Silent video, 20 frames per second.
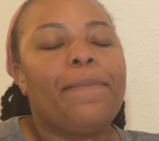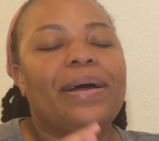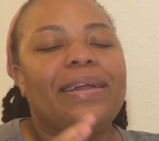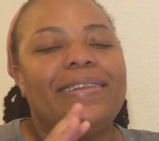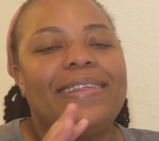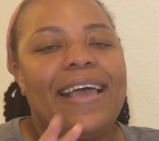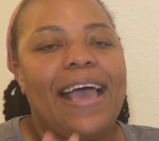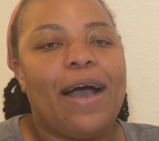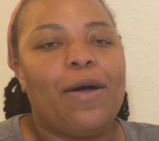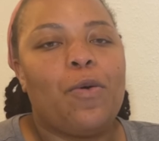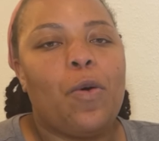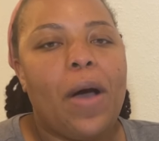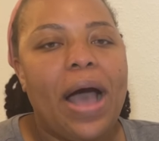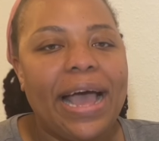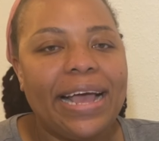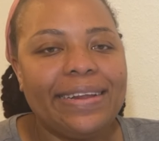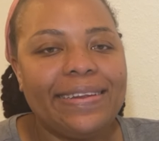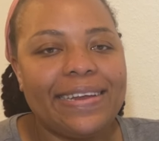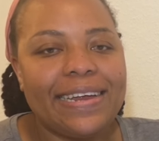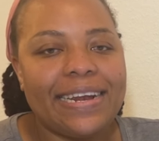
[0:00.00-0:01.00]
but there are
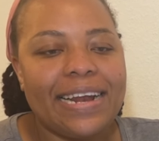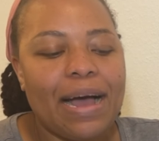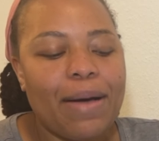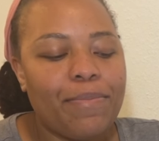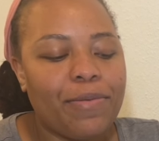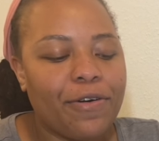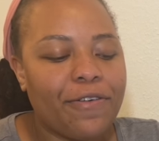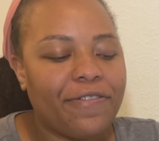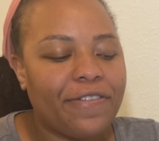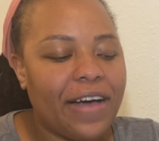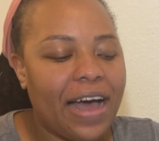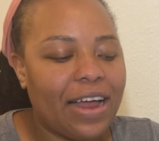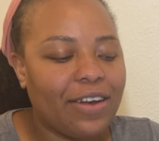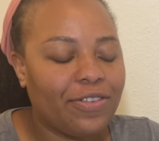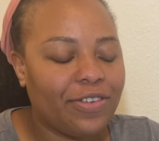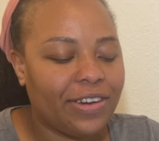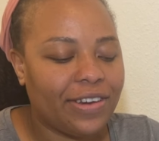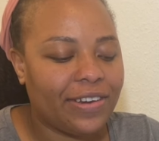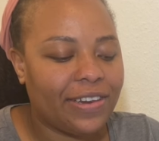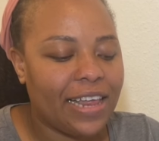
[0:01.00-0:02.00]
quite a number of
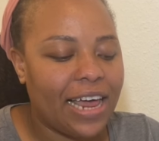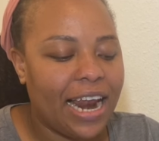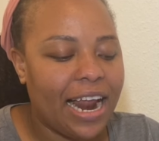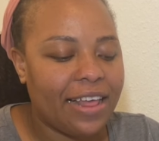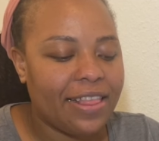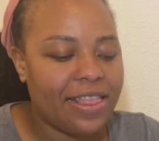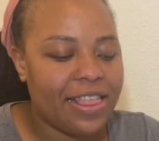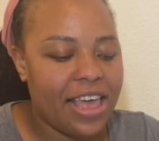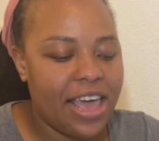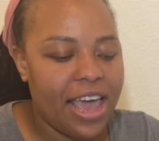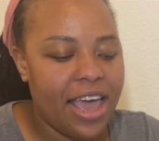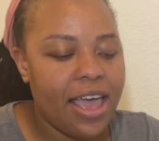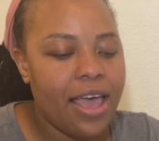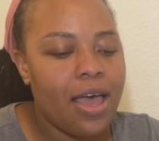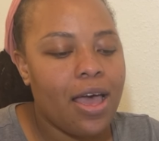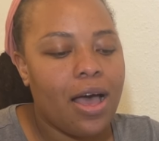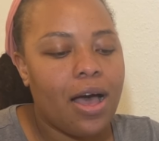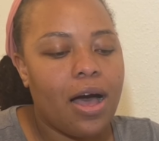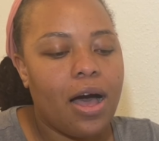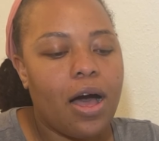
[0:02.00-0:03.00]
countries that are
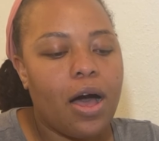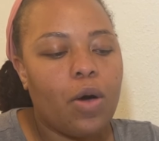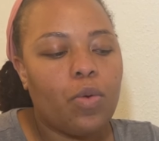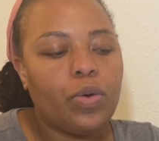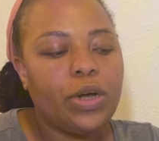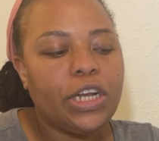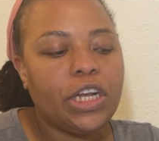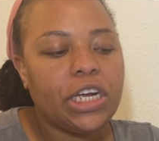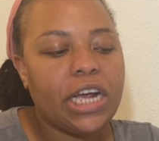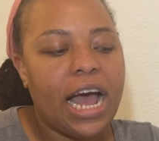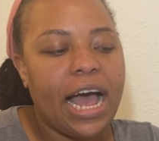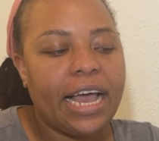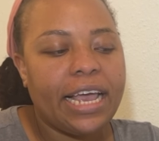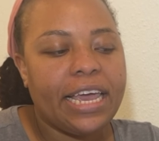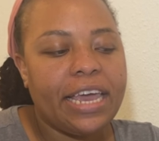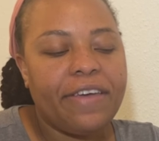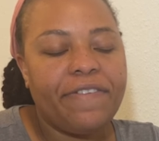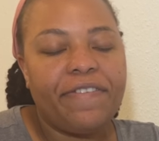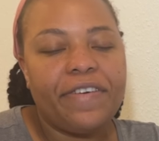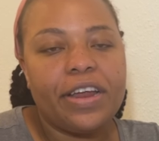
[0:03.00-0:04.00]
there which
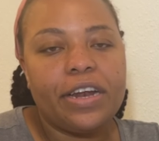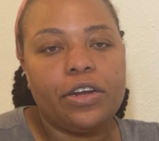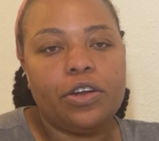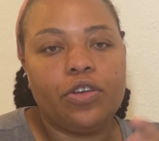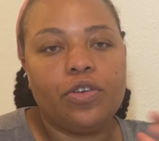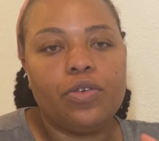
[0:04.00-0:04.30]
are given